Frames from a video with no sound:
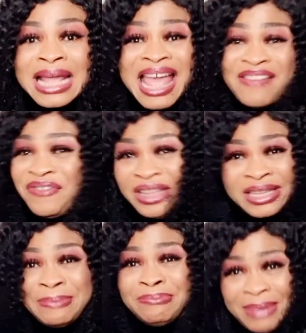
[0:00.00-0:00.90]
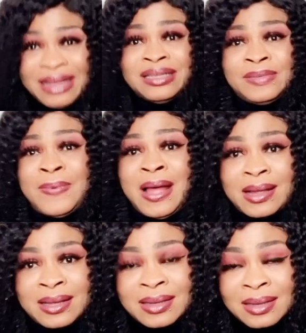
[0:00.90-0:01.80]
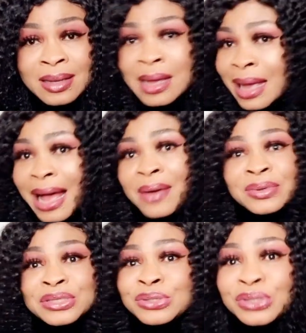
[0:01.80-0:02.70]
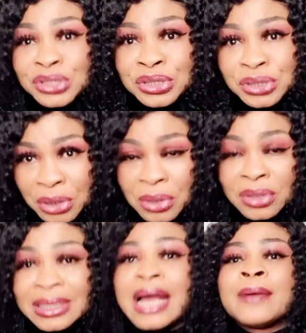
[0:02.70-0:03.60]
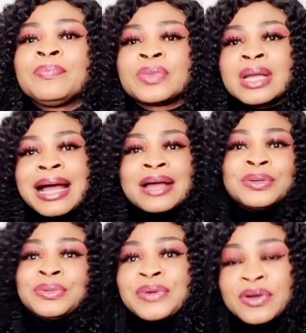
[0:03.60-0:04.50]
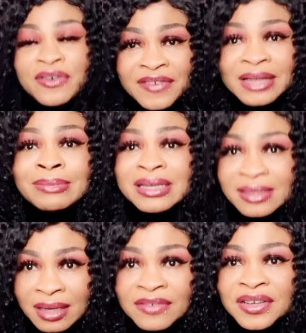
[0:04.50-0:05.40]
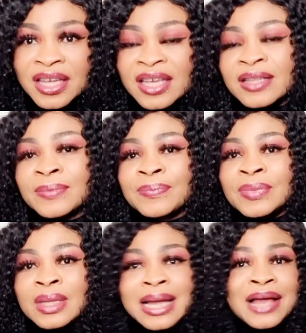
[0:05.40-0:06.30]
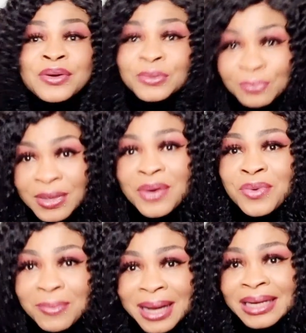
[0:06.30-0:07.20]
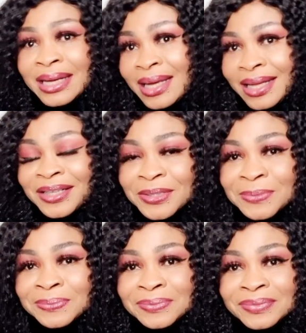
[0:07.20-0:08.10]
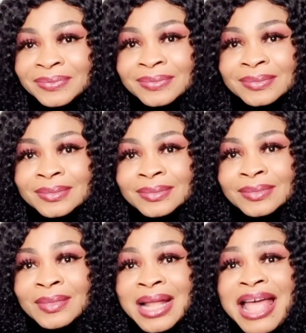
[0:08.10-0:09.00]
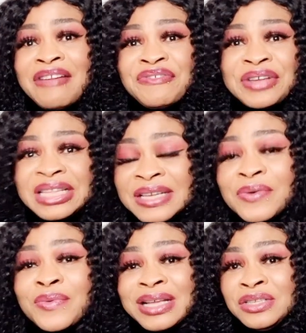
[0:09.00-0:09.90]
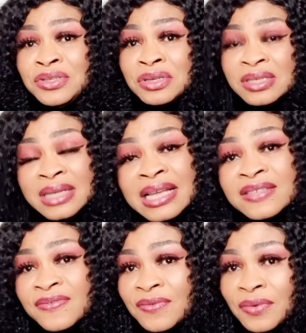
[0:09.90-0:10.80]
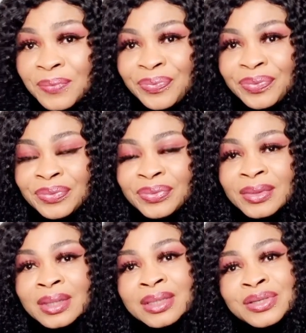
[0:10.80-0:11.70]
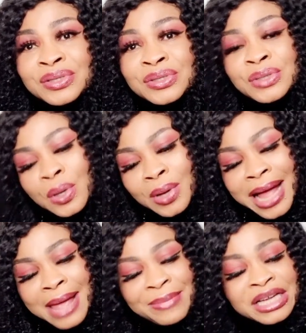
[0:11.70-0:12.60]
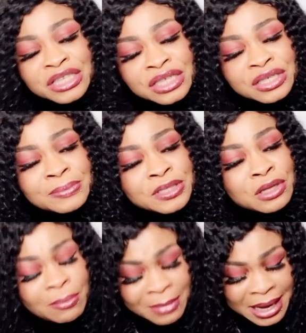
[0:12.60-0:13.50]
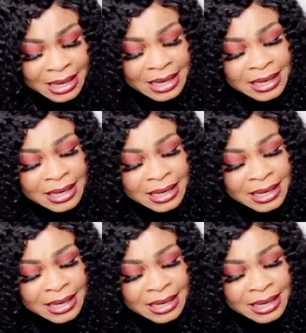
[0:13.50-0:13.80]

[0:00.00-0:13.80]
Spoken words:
Everything bounced back. I was so shocked that I could recover myself again. I could be a woman again. Everything went successful. So I mentioned something on my